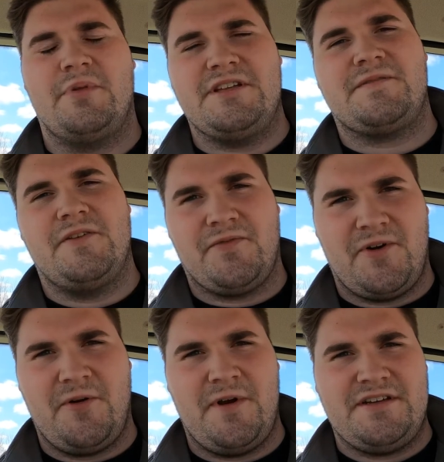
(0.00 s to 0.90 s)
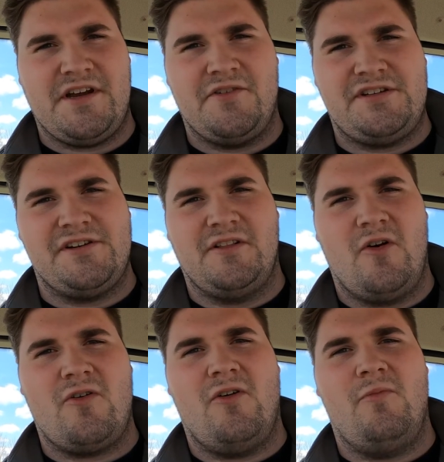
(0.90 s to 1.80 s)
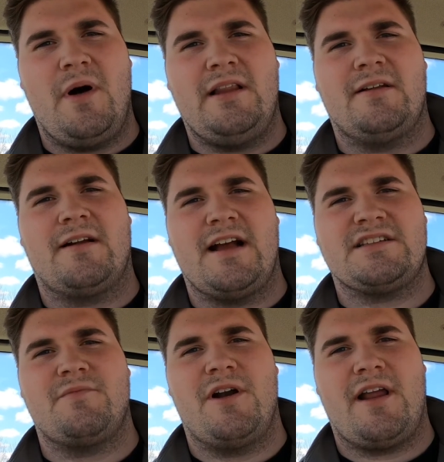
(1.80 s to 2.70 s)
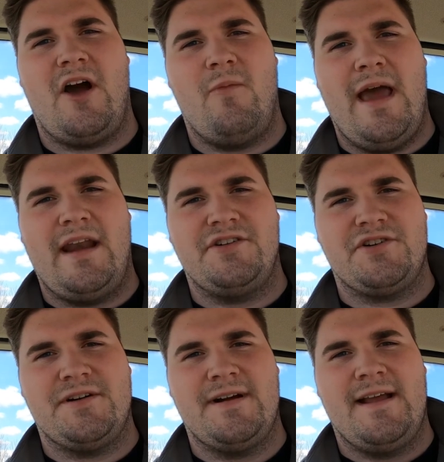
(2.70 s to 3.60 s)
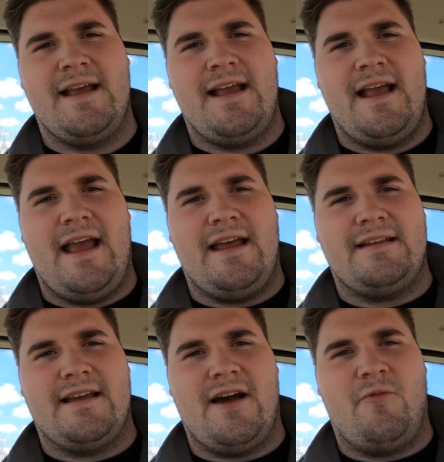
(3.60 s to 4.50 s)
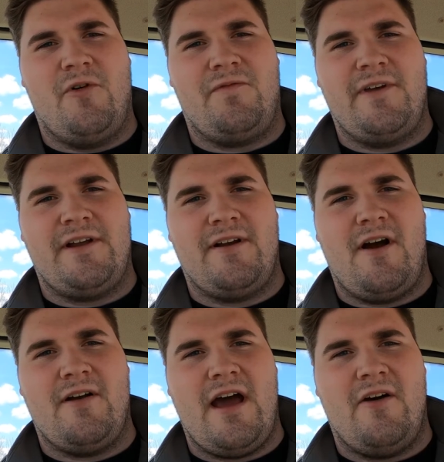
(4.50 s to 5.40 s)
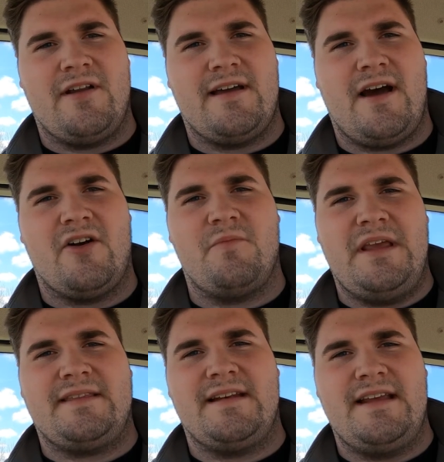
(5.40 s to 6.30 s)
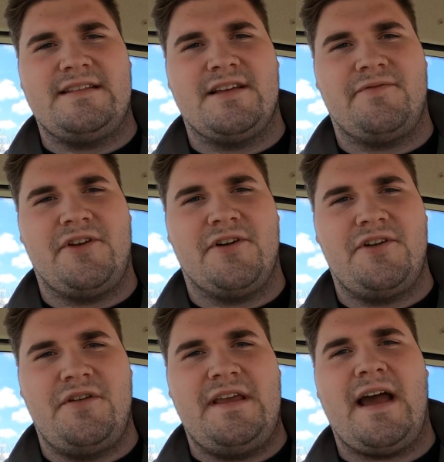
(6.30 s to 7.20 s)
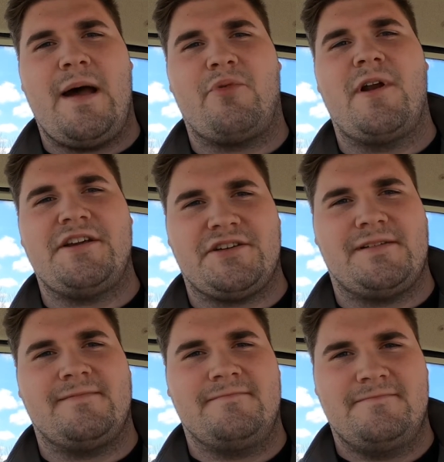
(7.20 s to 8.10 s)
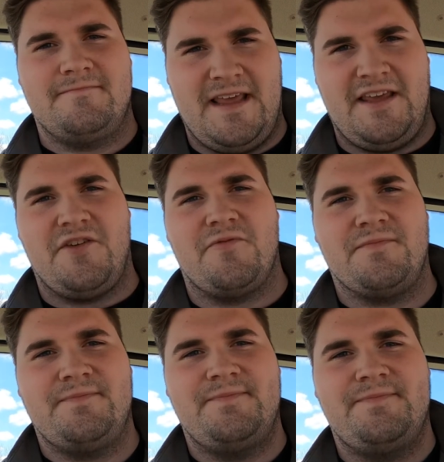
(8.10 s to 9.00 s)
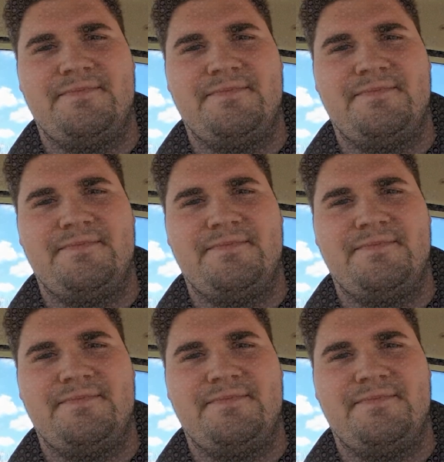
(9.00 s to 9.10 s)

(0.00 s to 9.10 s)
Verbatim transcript: please feel free to reach out to your local Butler customer account manager and uh, we'll figure out how to, how to meet the needs of your unique operation. Thank you.